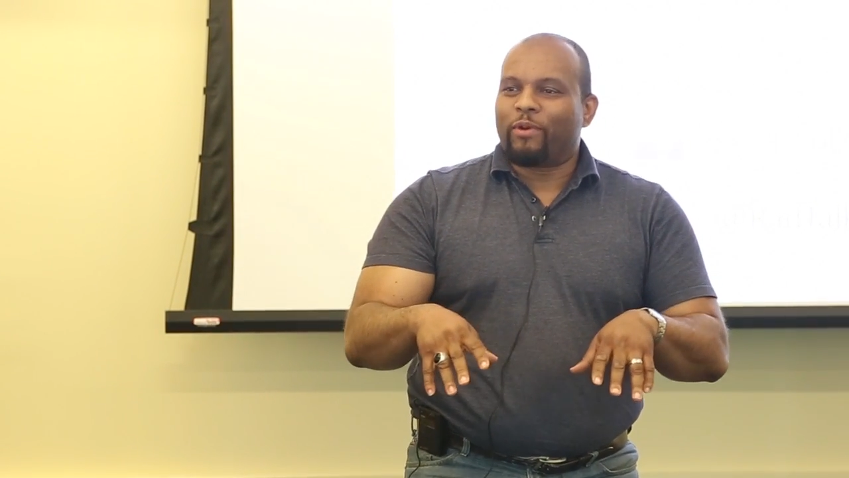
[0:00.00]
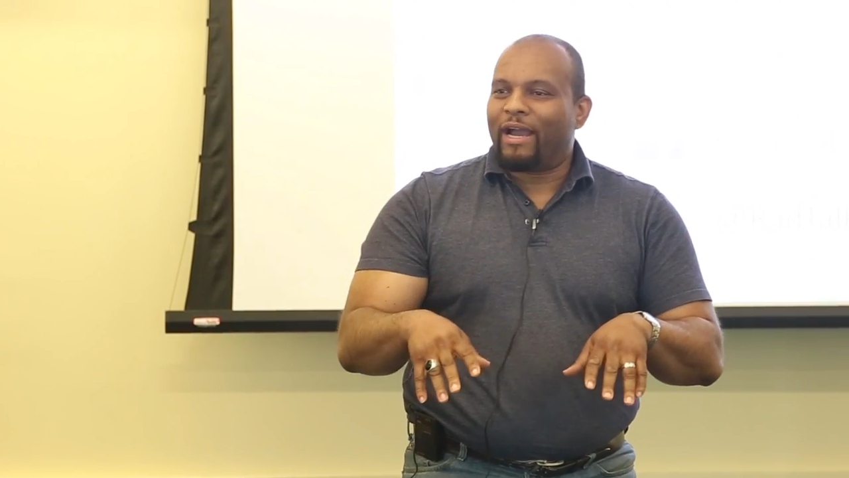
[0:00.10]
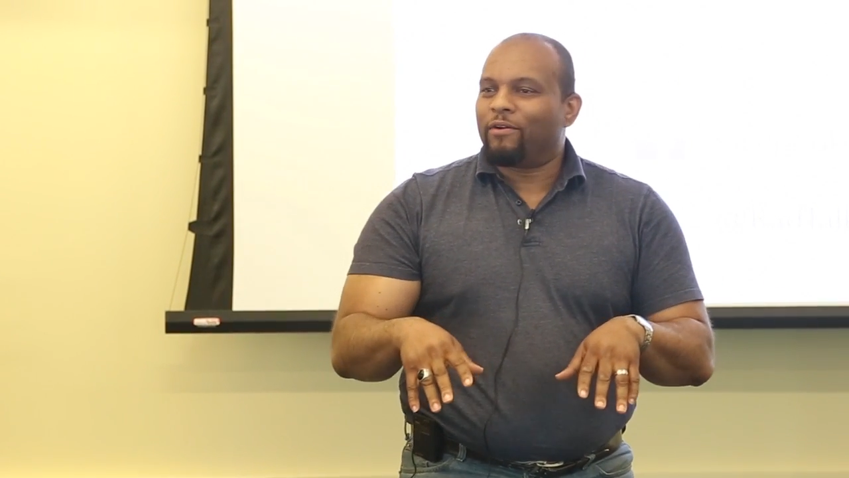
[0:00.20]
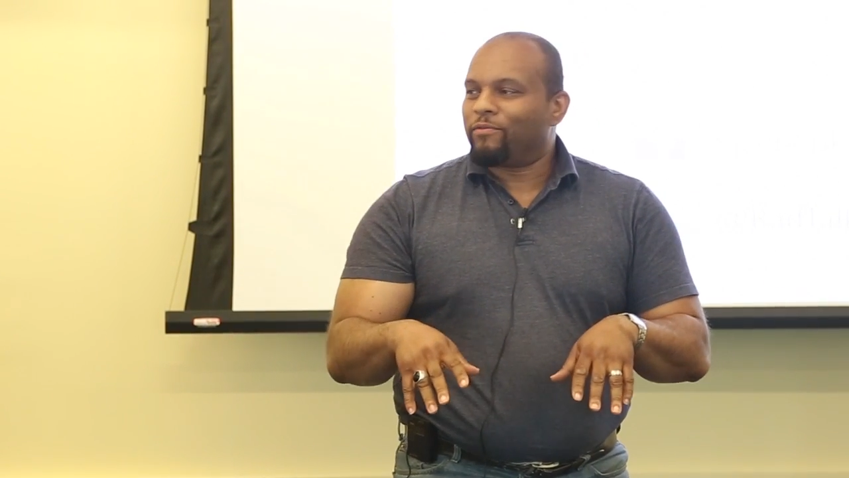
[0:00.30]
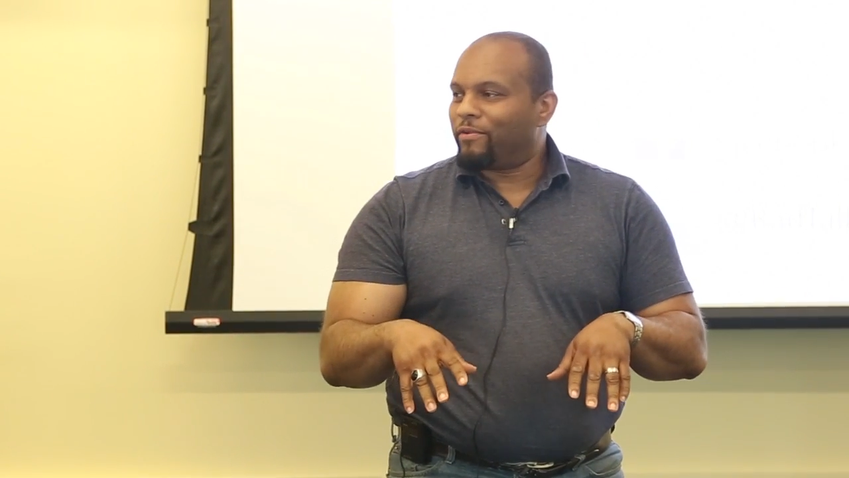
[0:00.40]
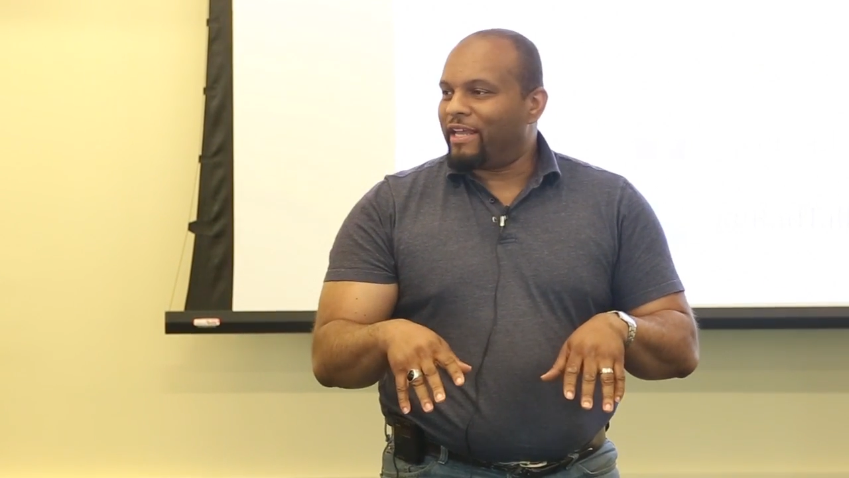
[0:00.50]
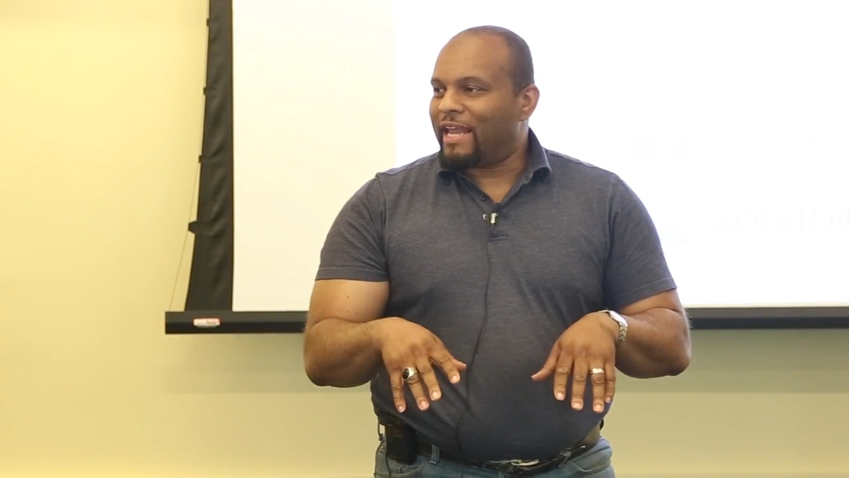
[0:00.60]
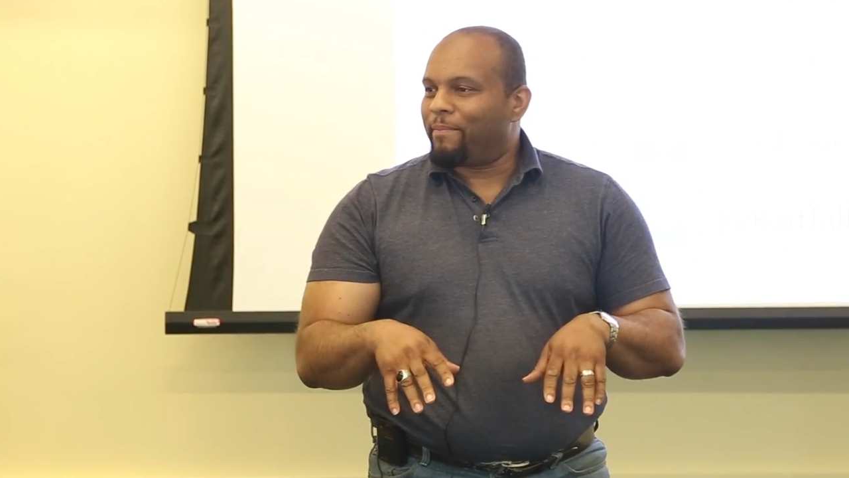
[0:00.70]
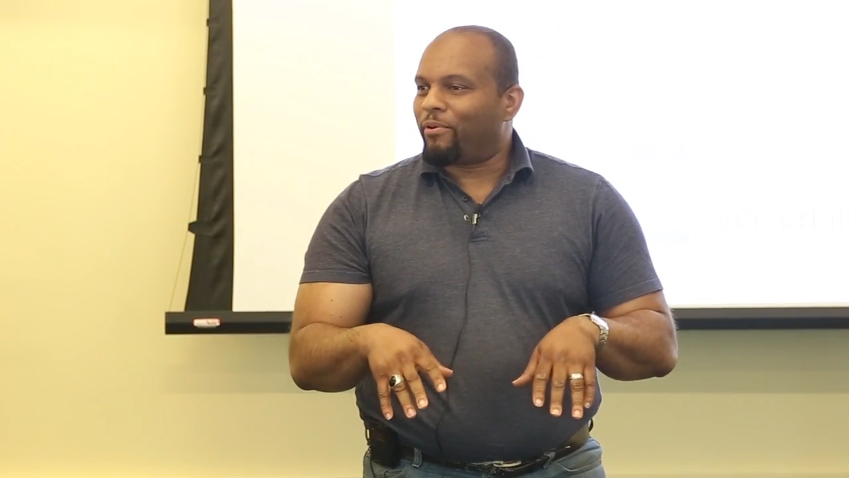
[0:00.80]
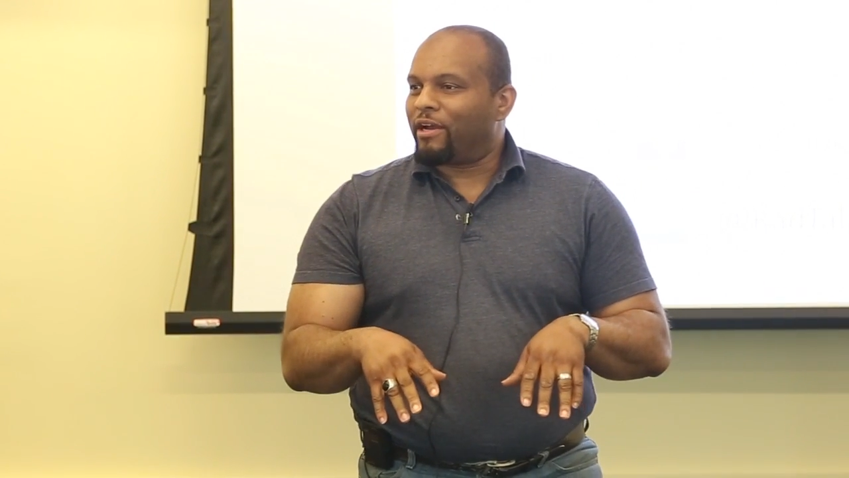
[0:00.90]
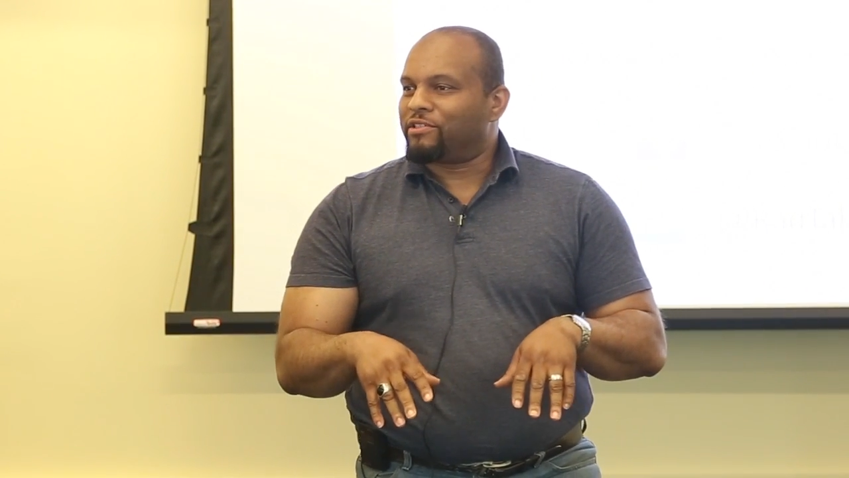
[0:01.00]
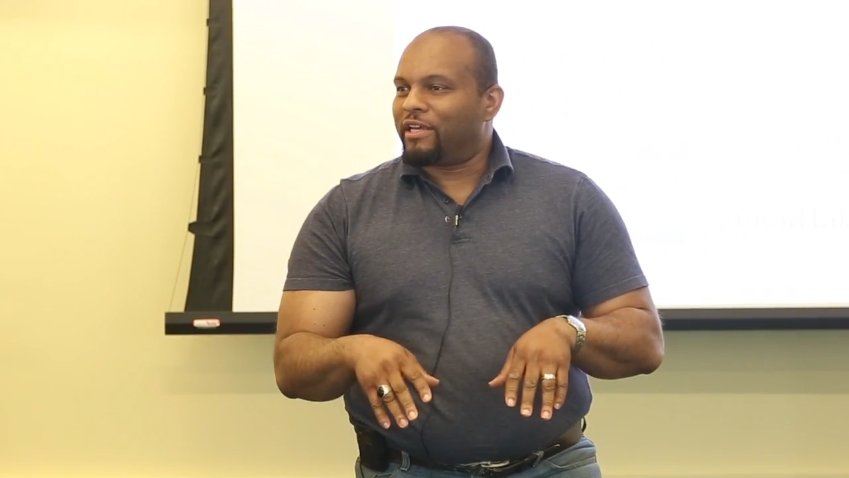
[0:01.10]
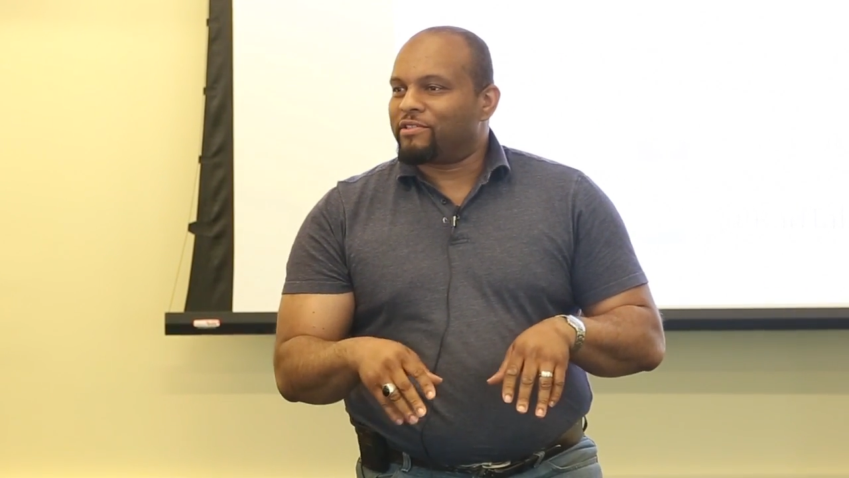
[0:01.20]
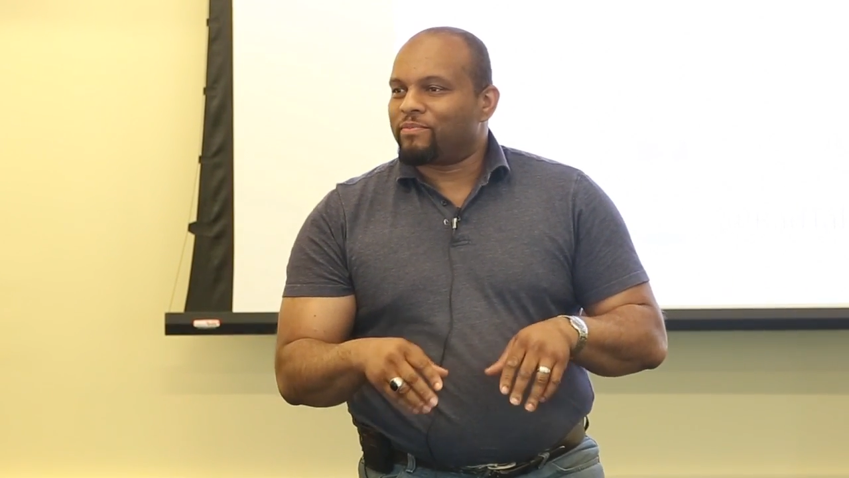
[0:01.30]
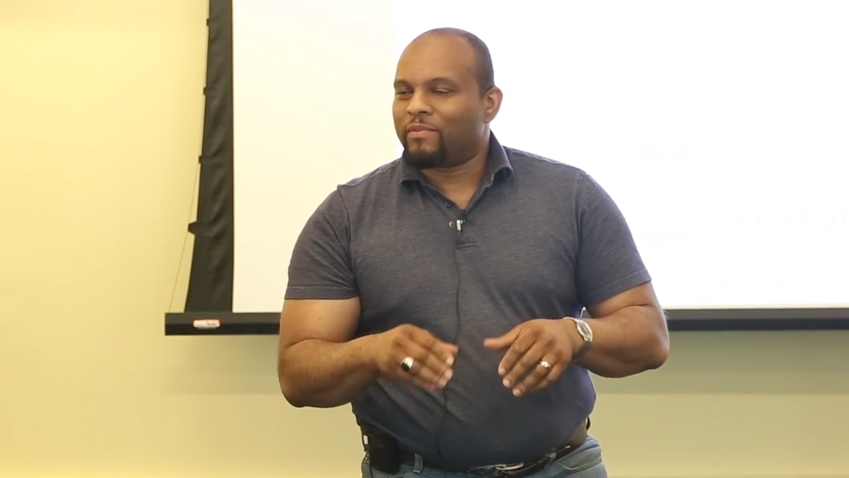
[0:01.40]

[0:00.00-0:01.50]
around in that process.